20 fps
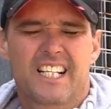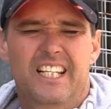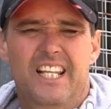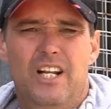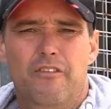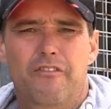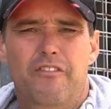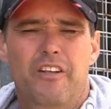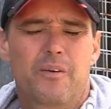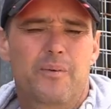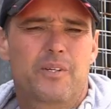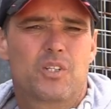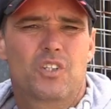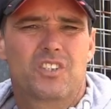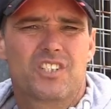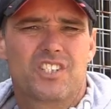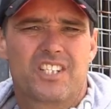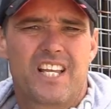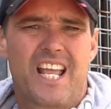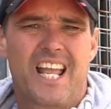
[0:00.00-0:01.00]
Little filly we took
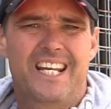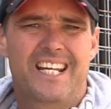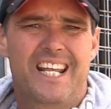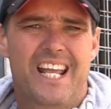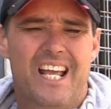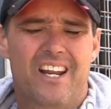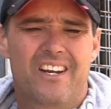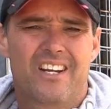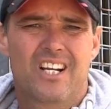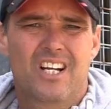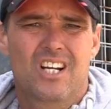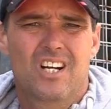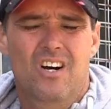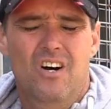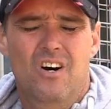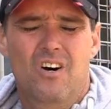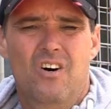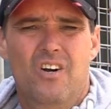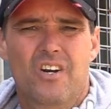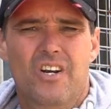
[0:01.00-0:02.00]
to Sandown
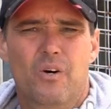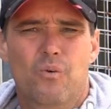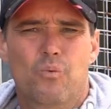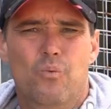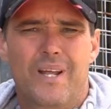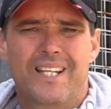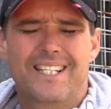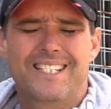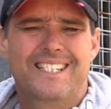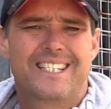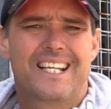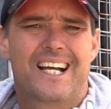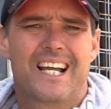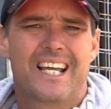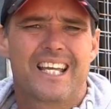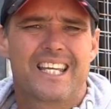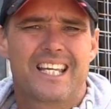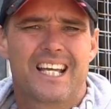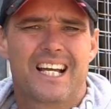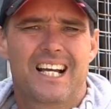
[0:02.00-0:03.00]
on
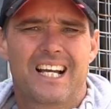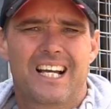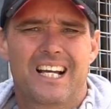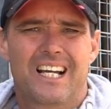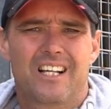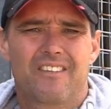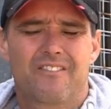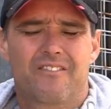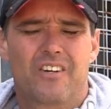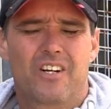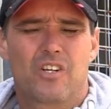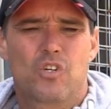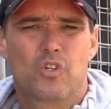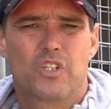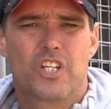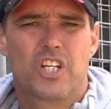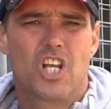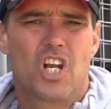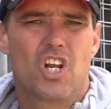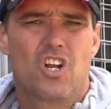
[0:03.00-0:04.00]
Wednesday, a filly
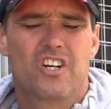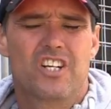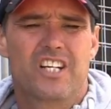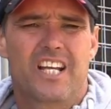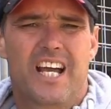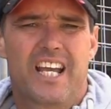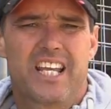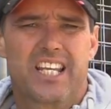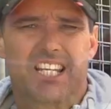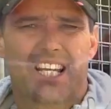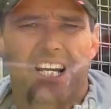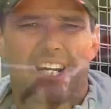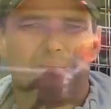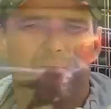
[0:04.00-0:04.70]
called Yolande.